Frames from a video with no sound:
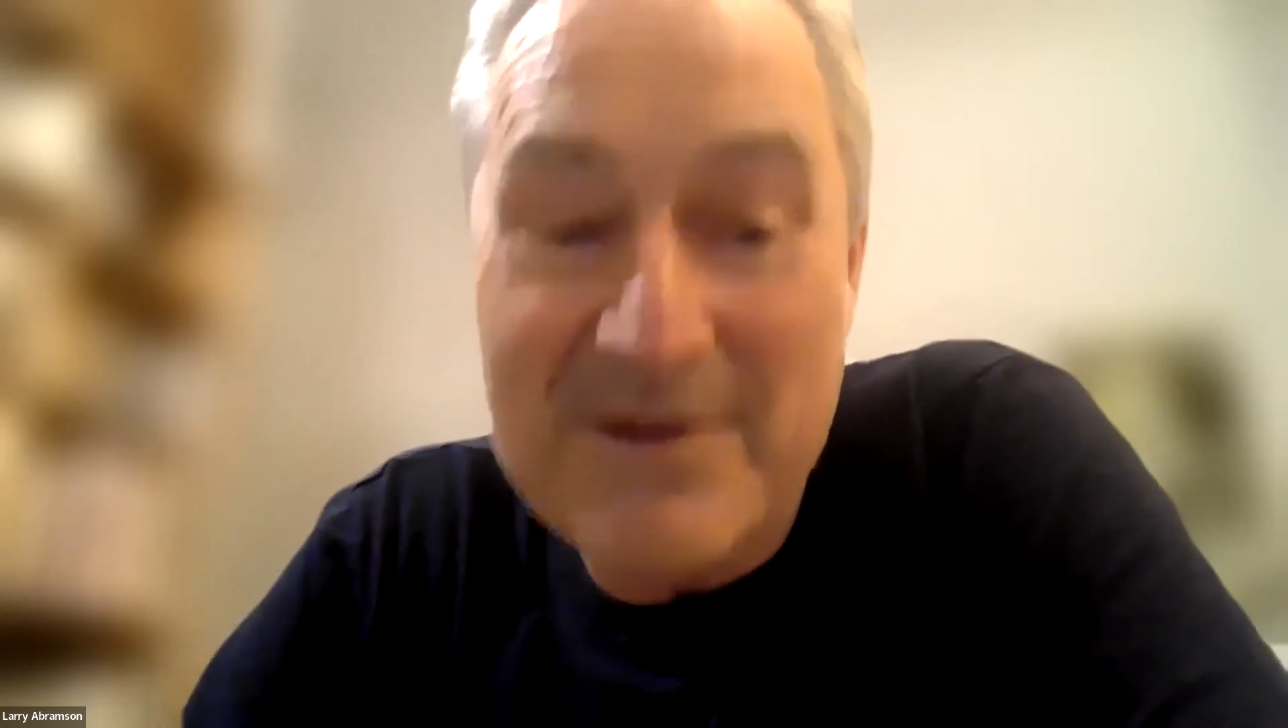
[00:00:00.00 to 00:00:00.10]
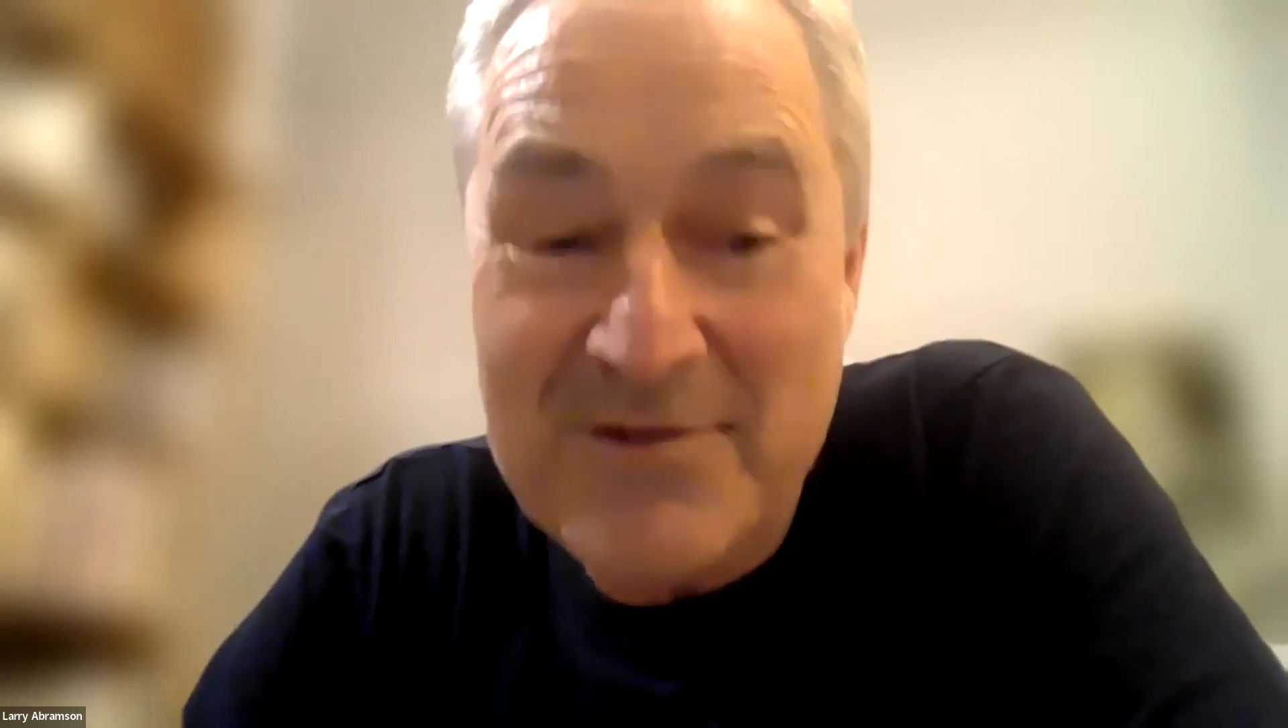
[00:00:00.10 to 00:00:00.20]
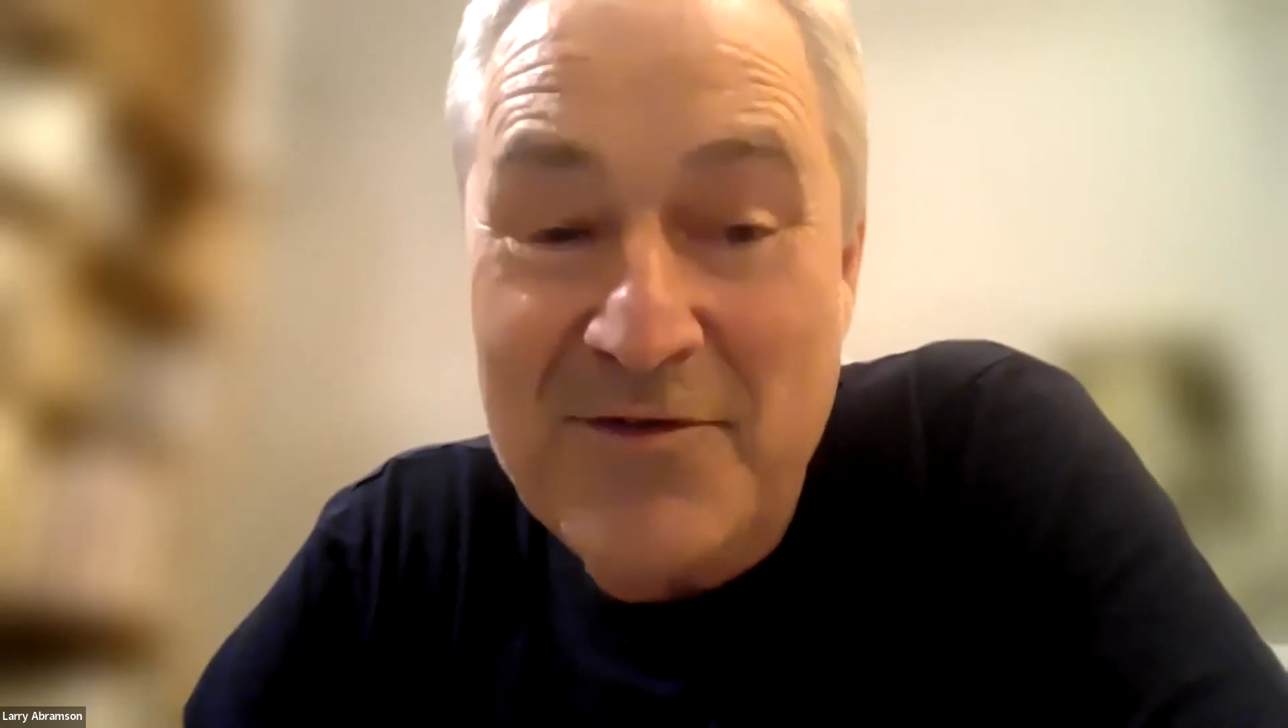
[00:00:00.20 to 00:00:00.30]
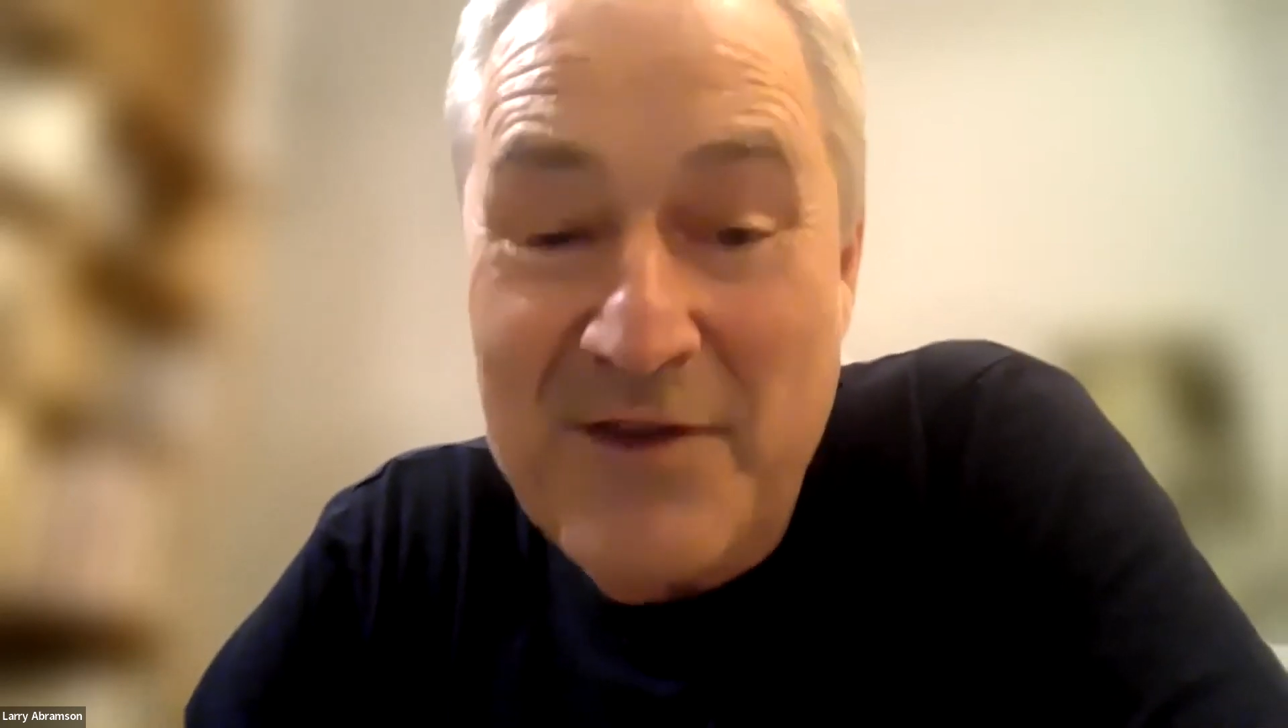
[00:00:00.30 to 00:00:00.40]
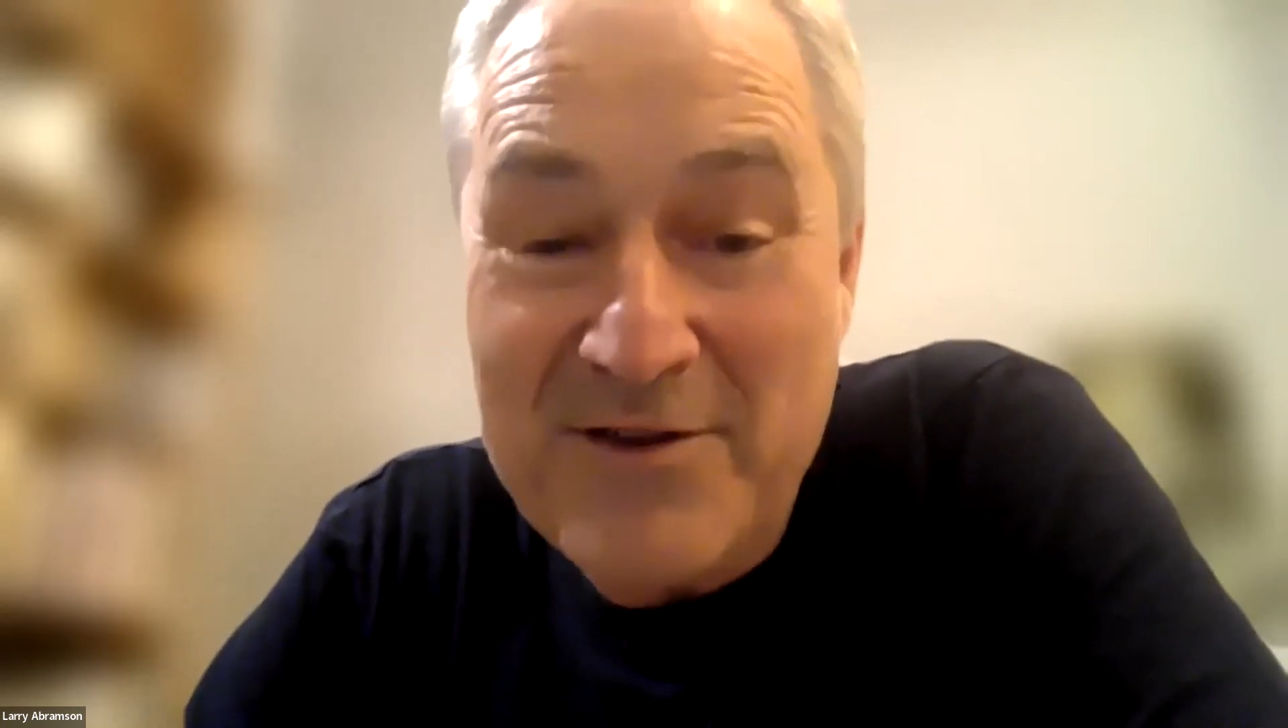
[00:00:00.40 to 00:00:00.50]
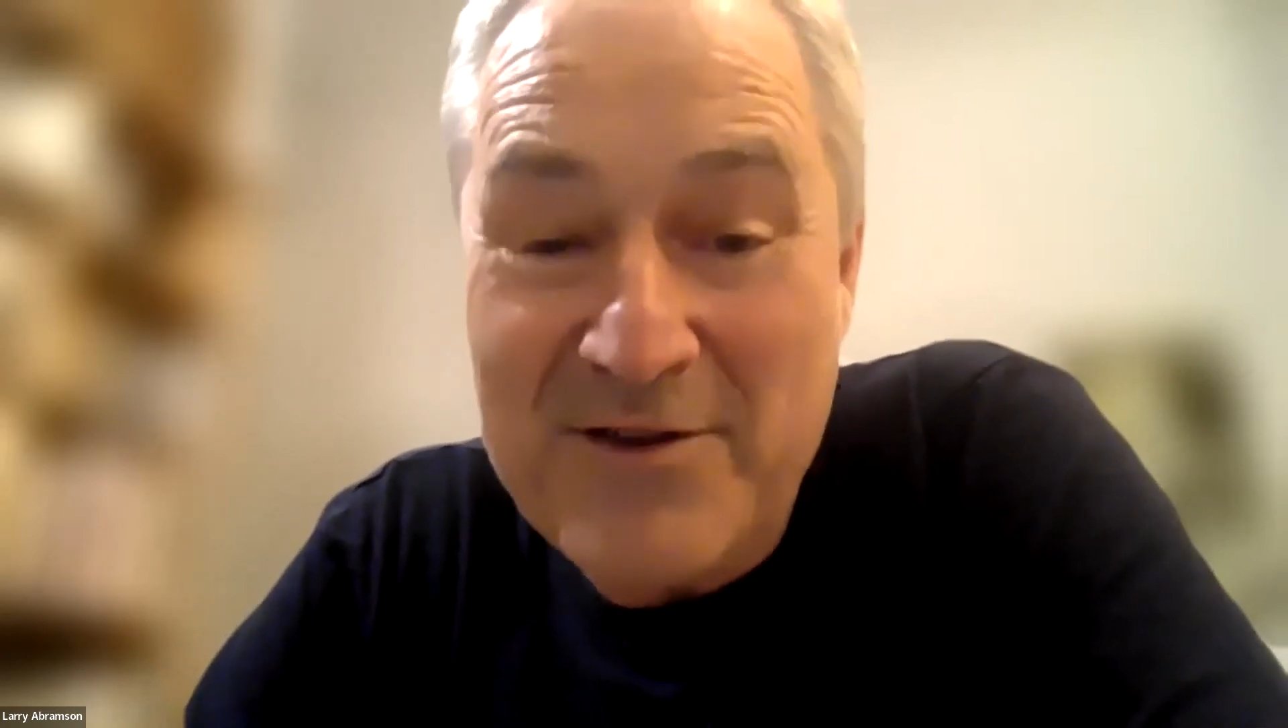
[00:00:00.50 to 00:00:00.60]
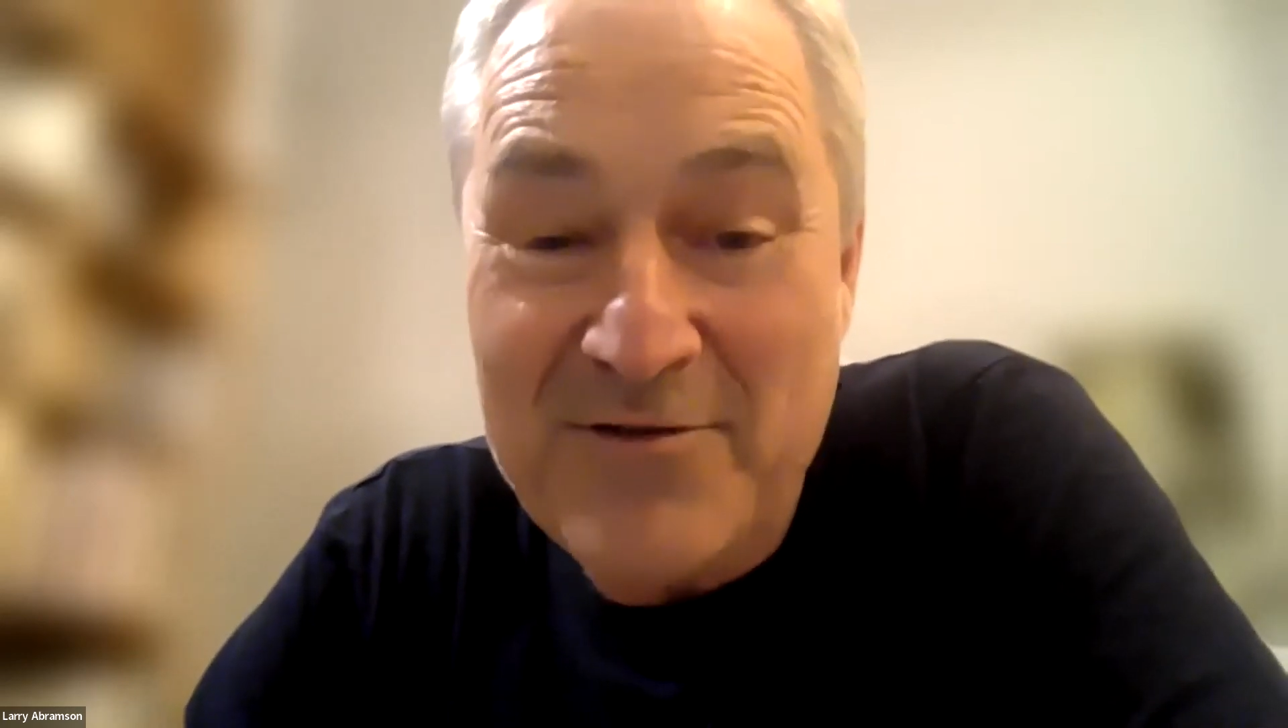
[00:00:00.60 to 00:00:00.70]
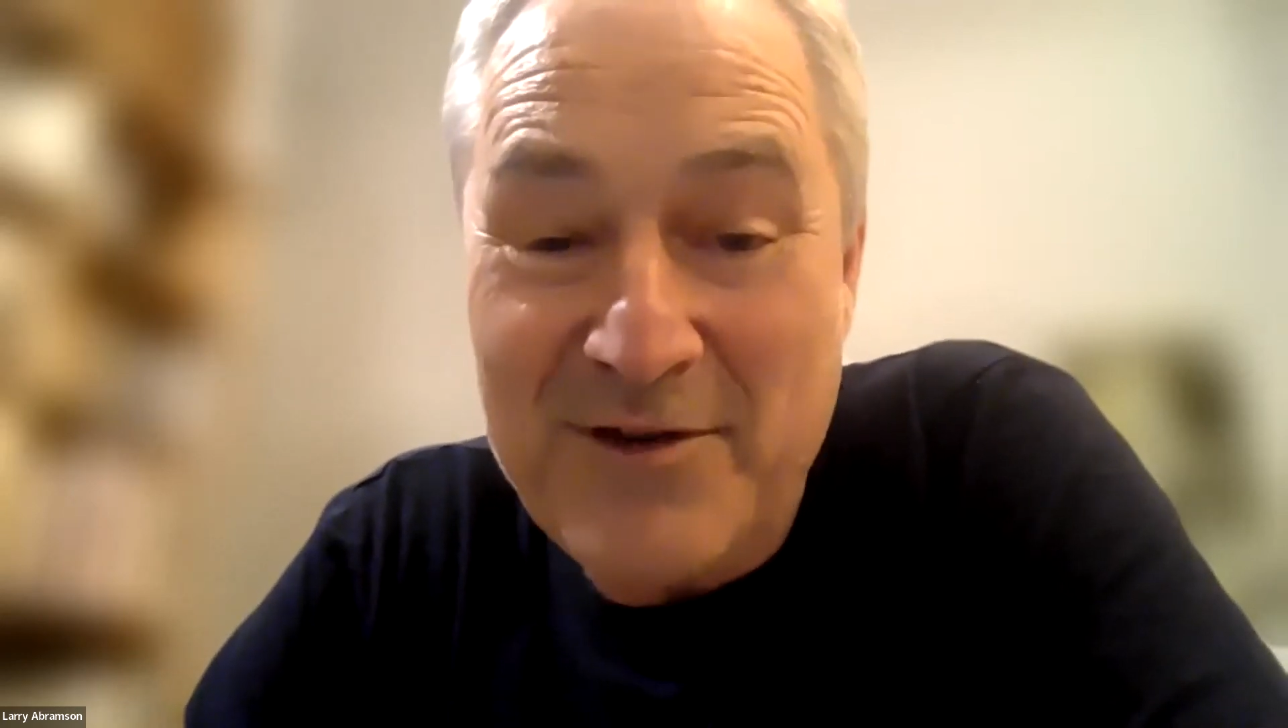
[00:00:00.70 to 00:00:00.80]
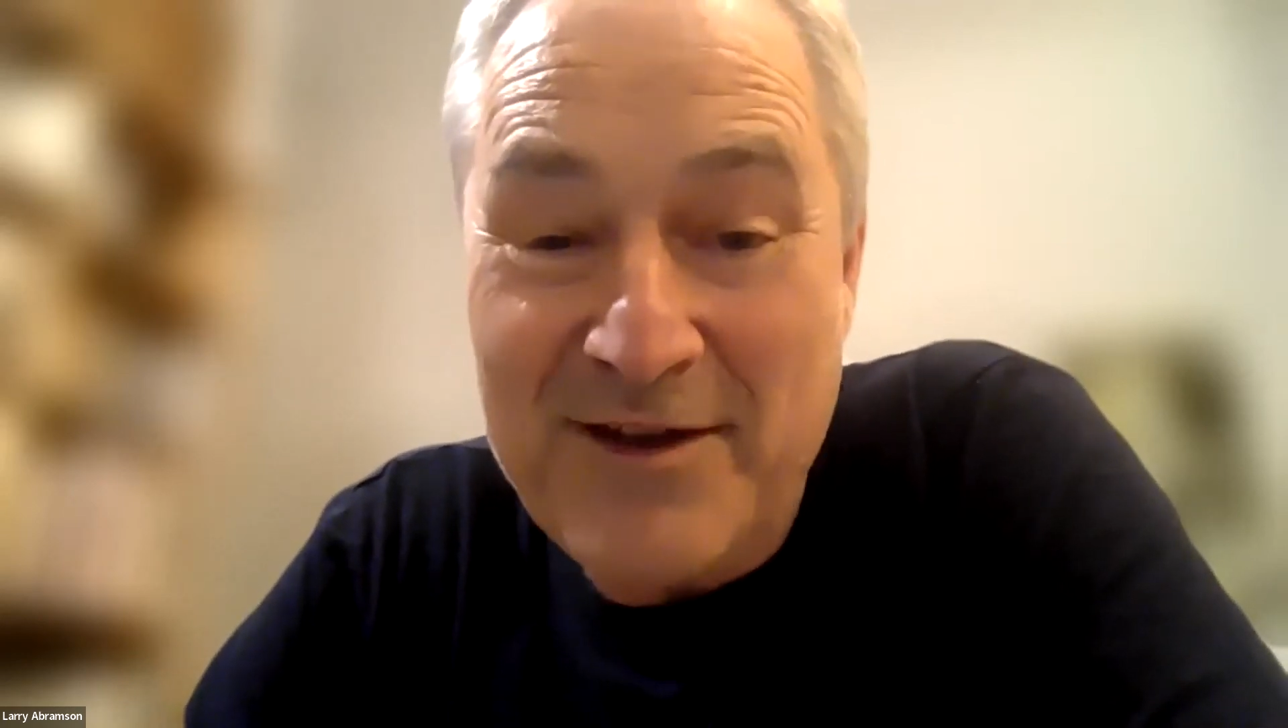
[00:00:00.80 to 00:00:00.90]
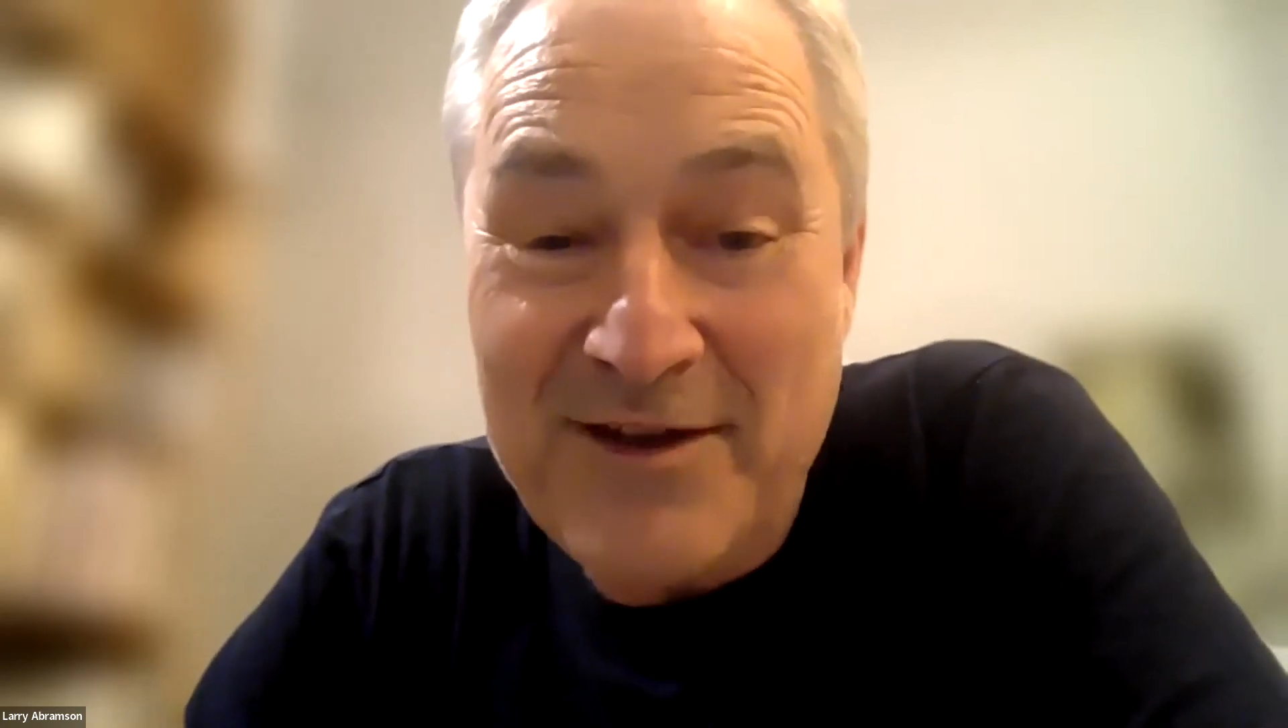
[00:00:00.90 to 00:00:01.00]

thank you for that.